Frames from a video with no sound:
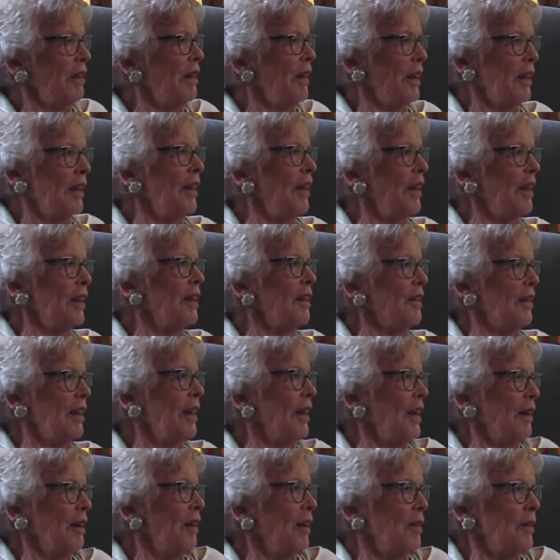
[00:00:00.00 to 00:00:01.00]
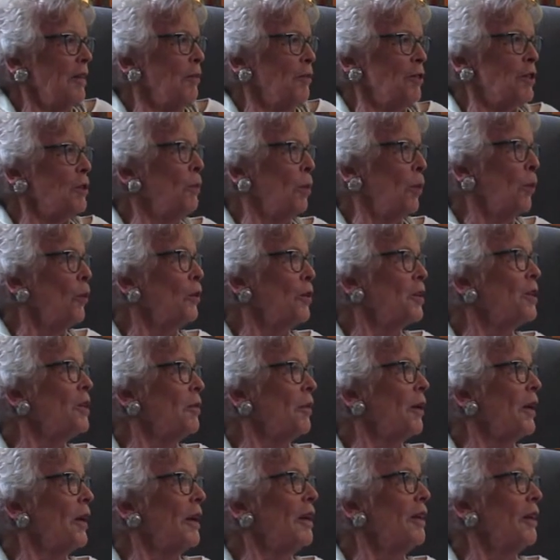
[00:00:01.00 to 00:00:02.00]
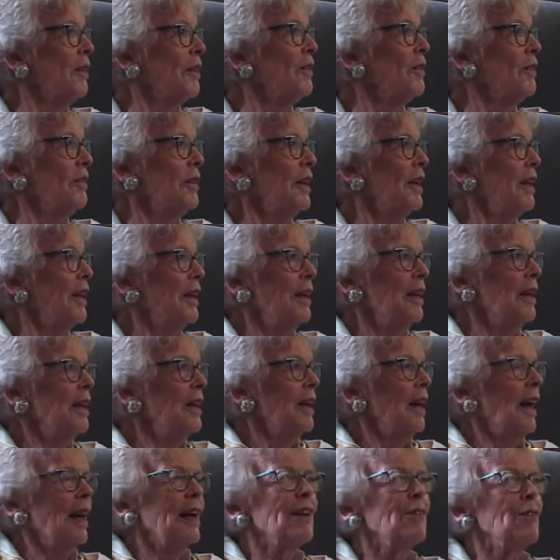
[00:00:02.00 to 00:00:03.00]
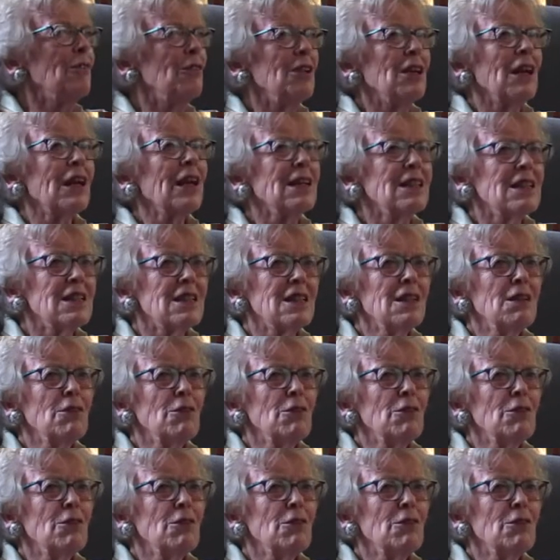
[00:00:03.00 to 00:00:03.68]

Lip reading: that was important to me, you know. Yeah. I can still